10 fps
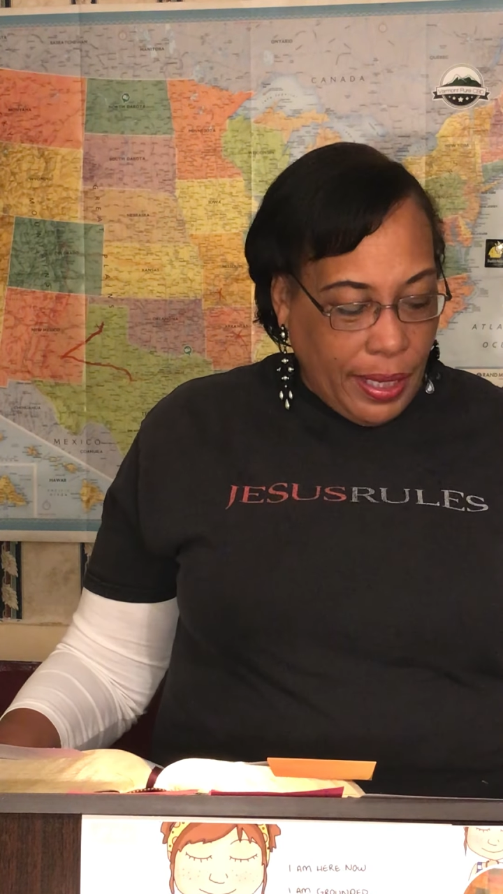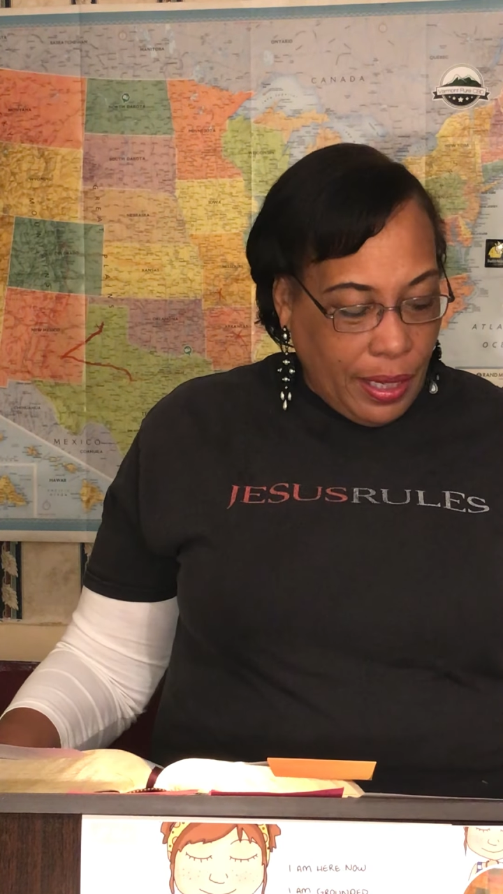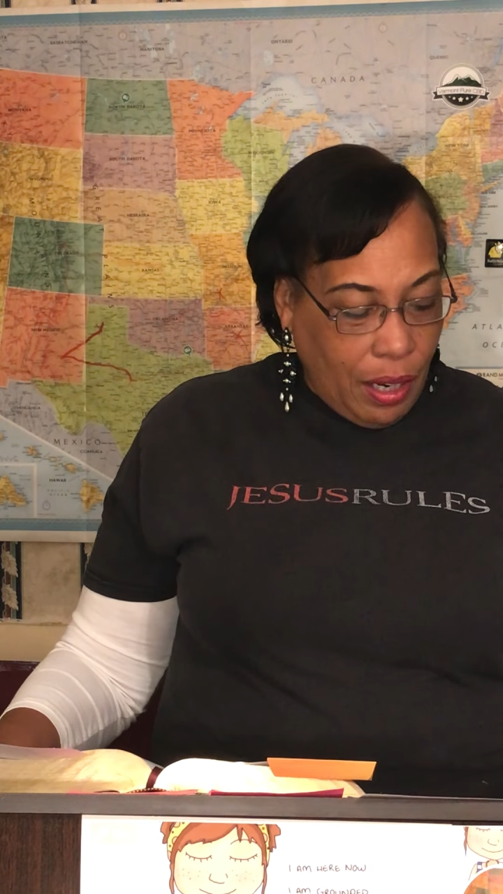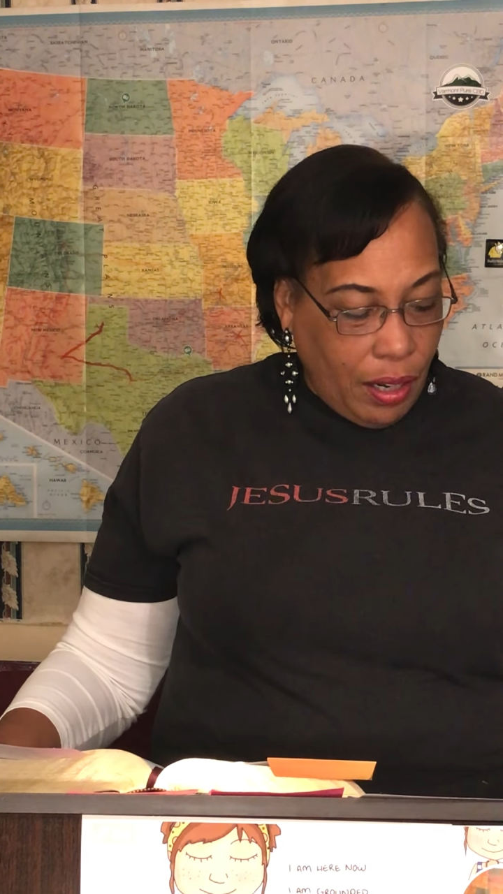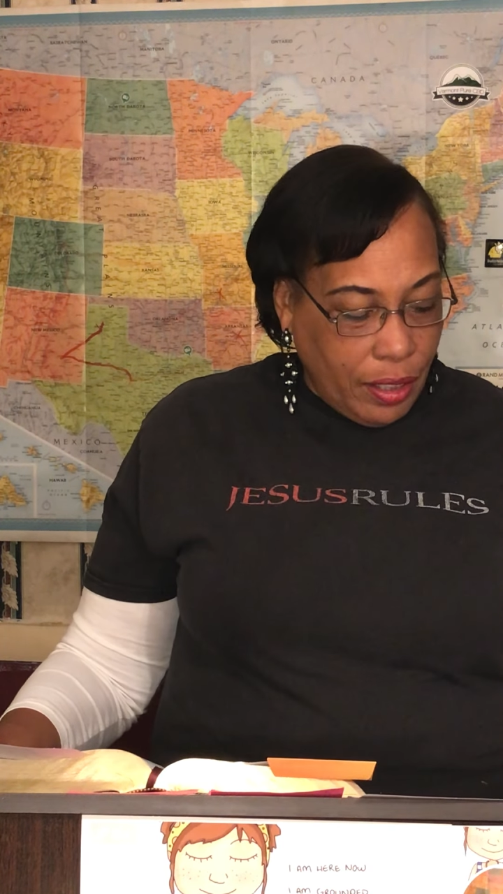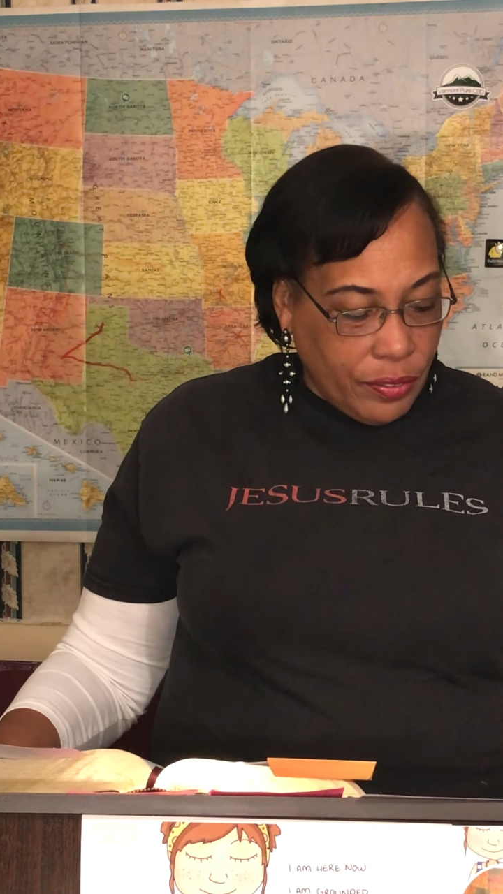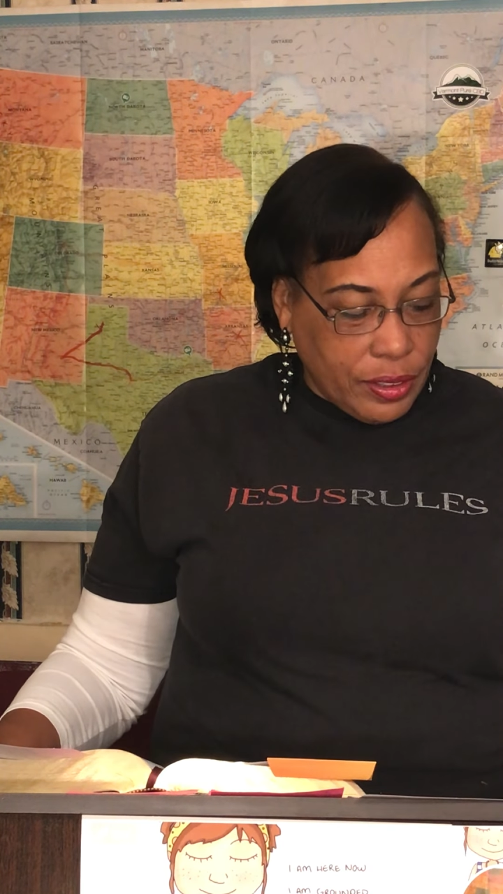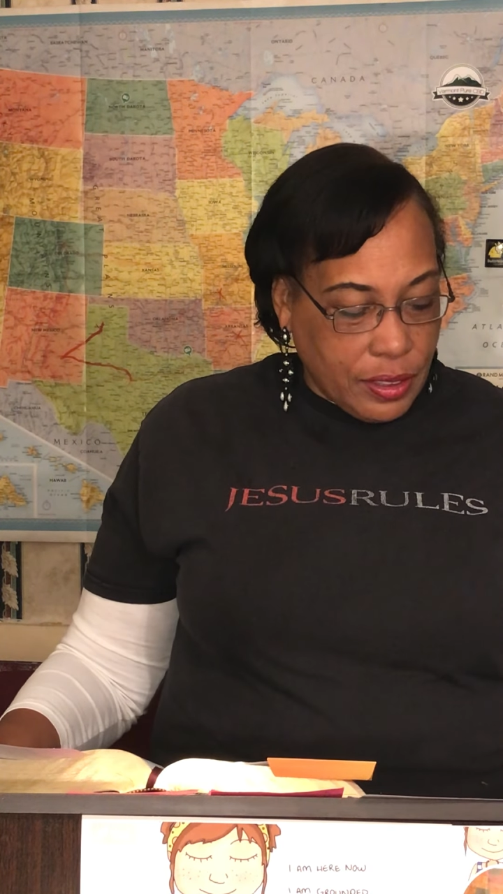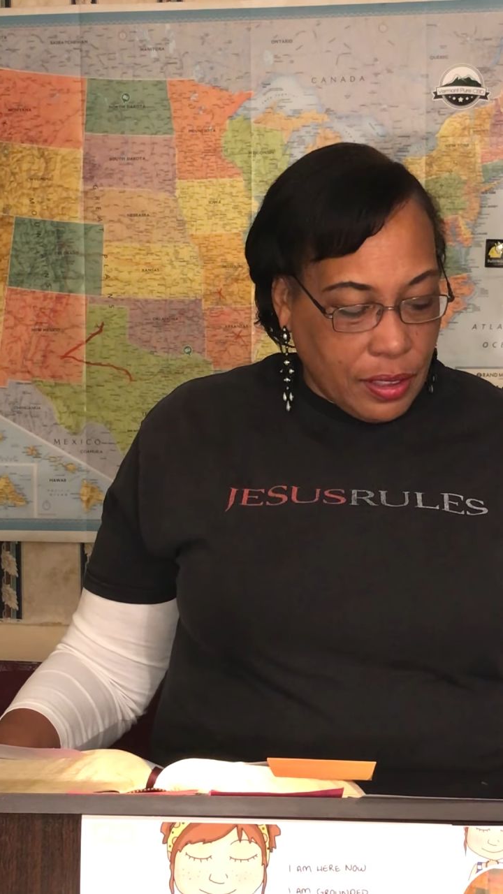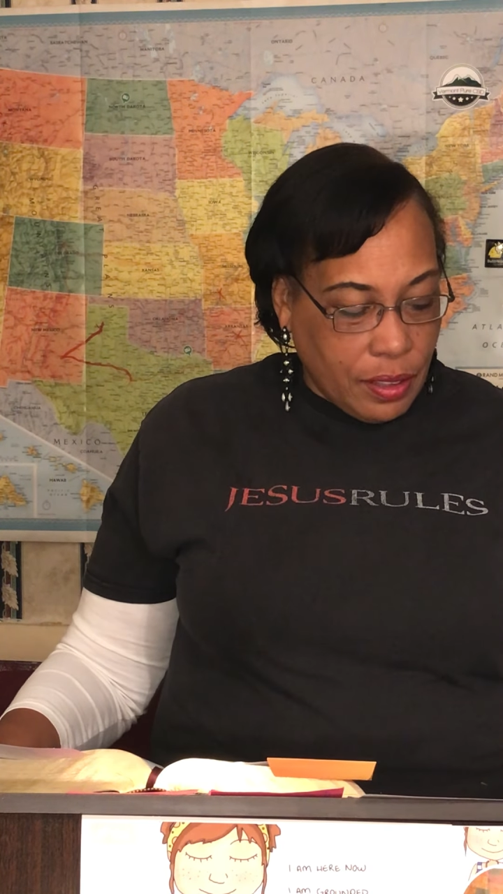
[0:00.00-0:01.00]
a
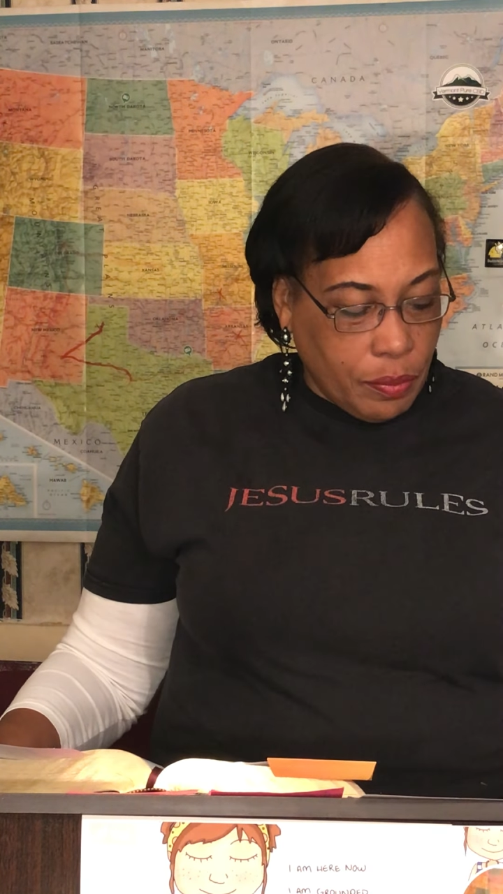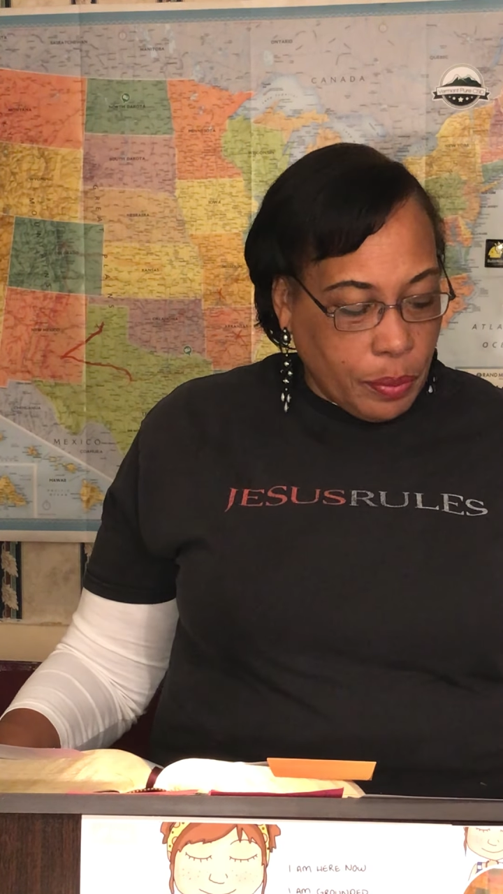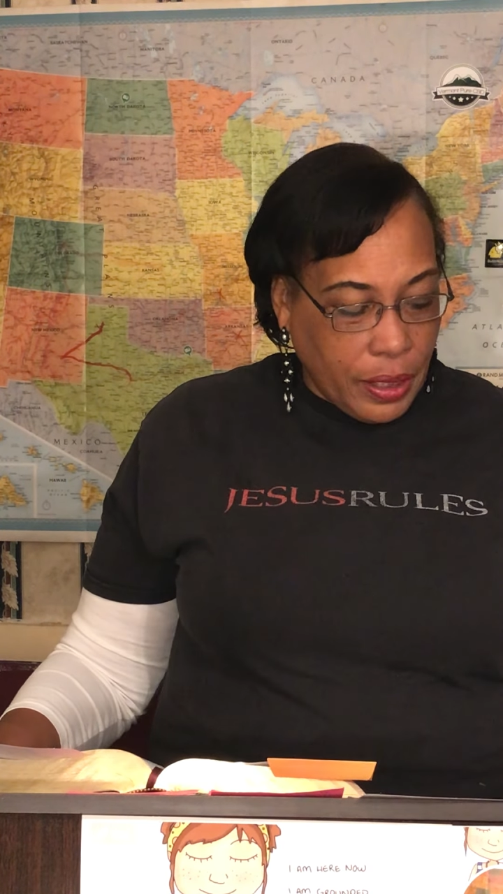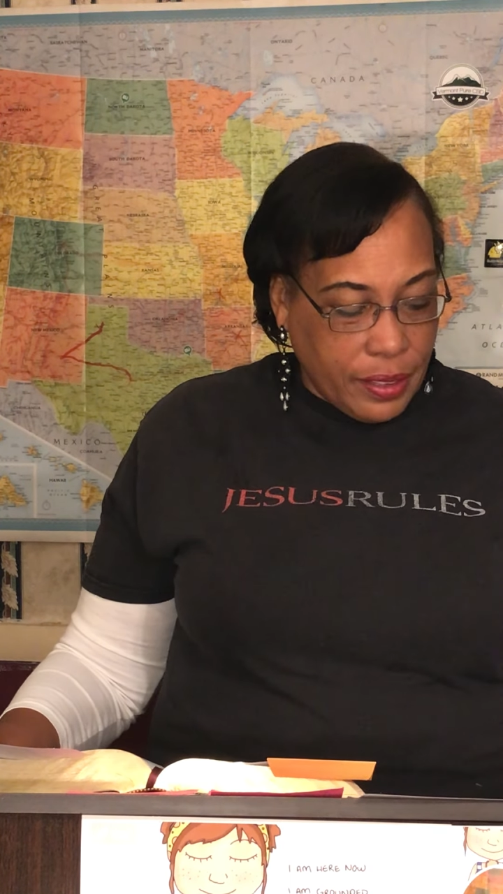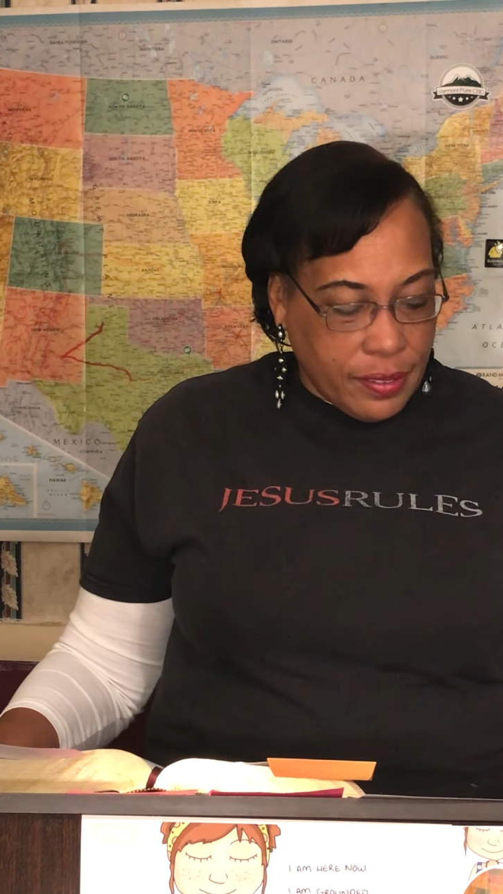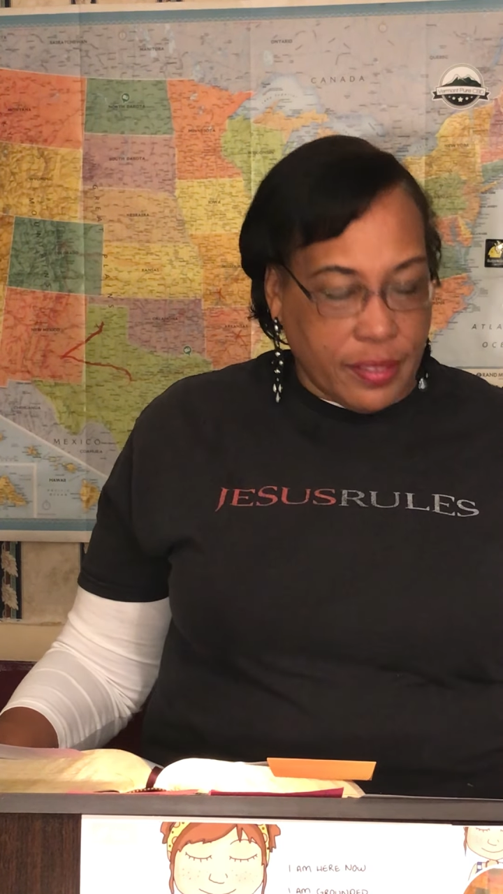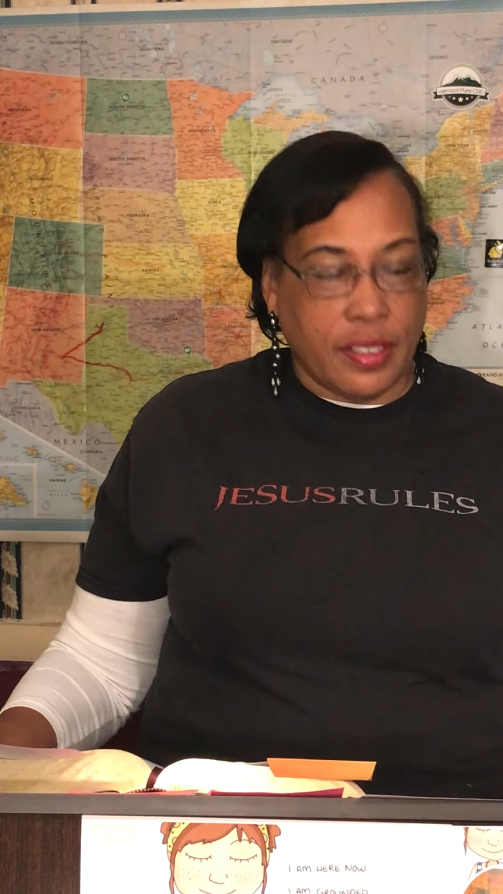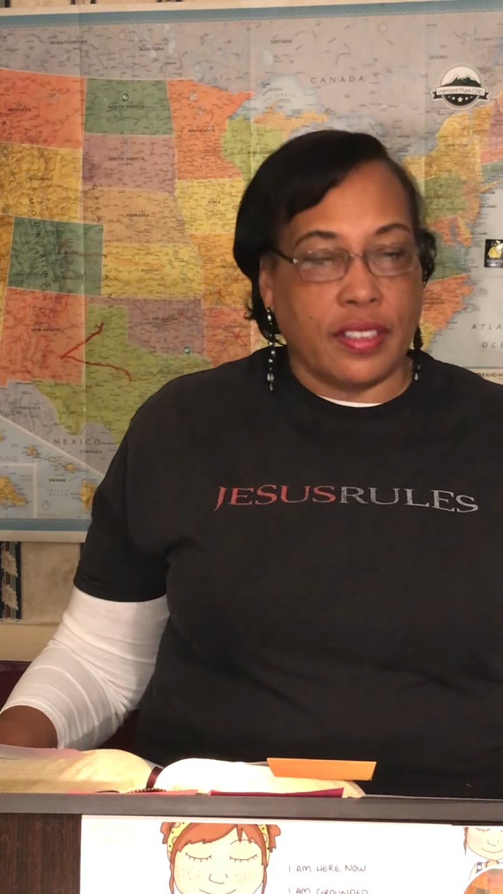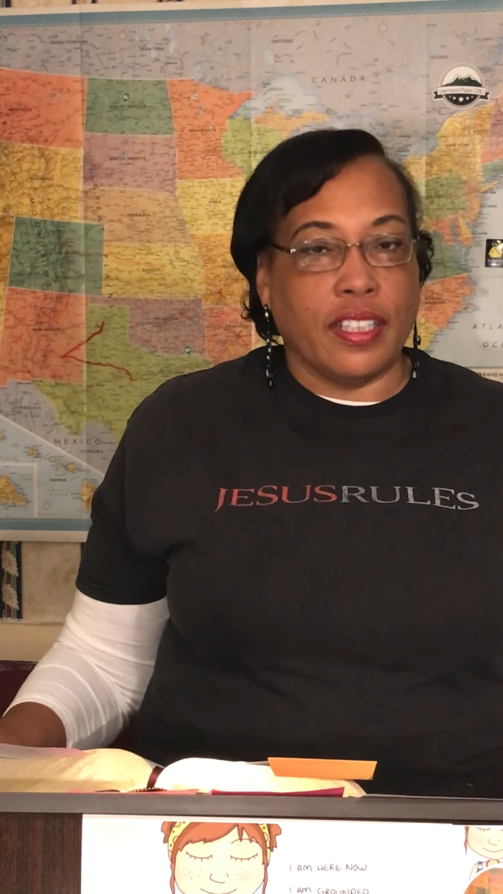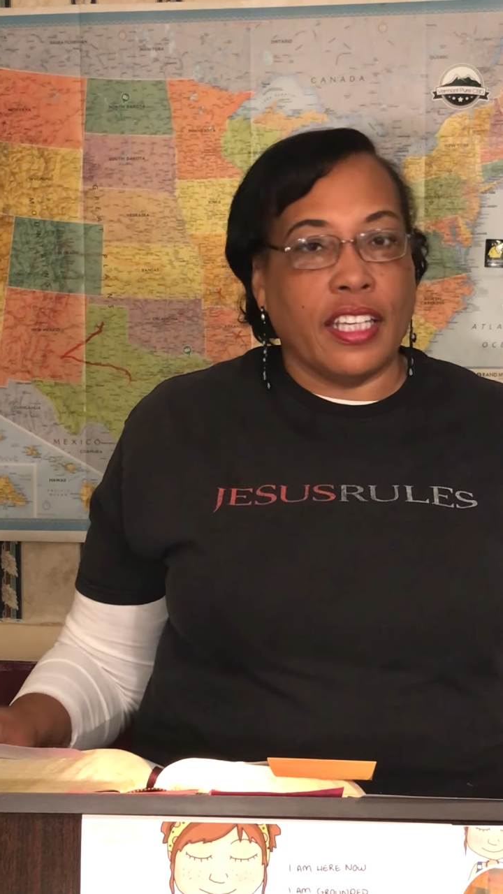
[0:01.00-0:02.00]
harvest of
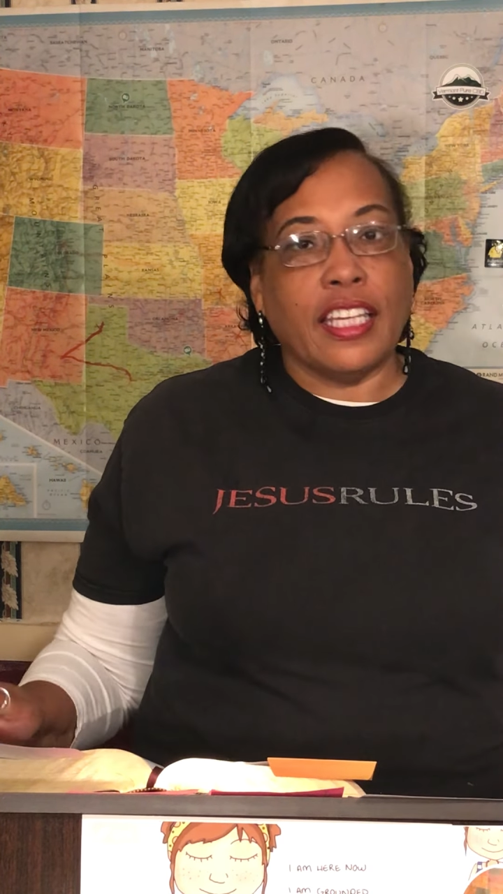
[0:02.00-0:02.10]
blessing